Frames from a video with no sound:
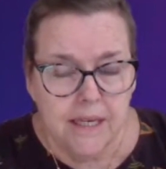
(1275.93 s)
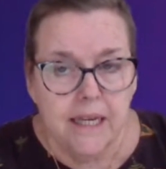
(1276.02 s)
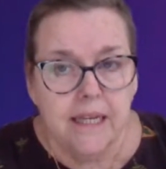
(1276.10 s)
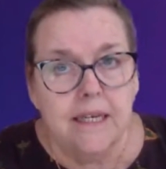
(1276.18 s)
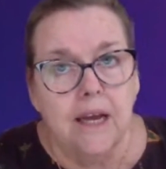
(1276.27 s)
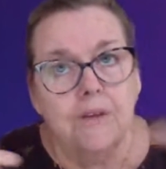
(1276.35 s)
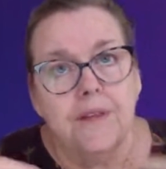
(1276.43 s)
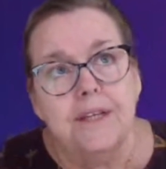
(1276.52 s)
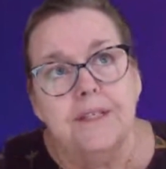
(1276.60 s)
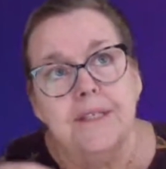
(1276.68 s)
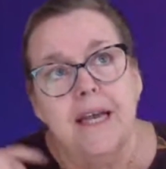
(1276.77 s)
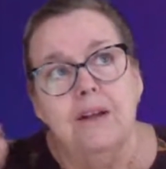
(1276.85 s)
Now,
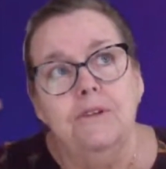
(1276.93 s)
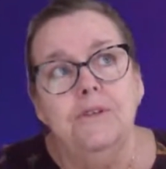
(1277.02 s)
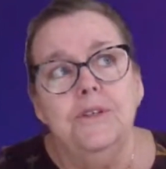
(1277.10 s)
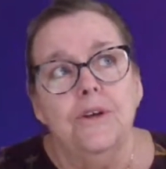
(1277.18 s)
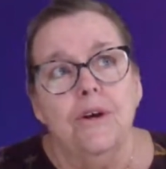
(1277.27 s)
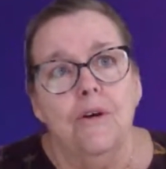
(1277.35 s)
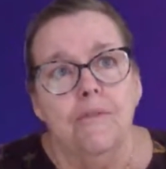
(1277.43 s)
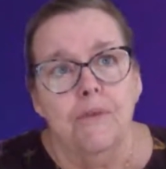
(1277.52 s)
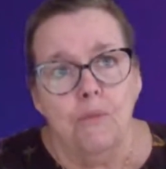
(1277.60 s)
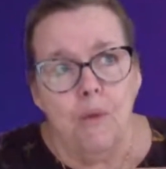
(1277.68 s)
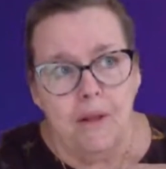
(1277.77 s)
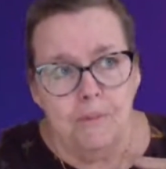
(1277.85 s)
that sounds
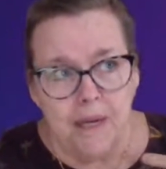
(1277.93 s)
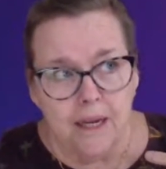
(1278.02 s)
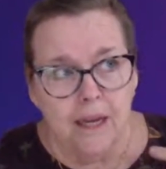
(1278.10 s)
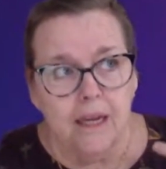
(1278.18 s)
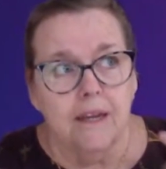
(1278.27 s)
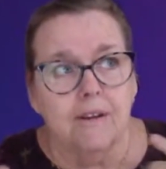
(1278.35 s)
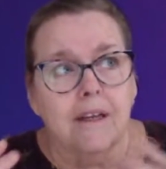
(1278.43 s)
overwhelming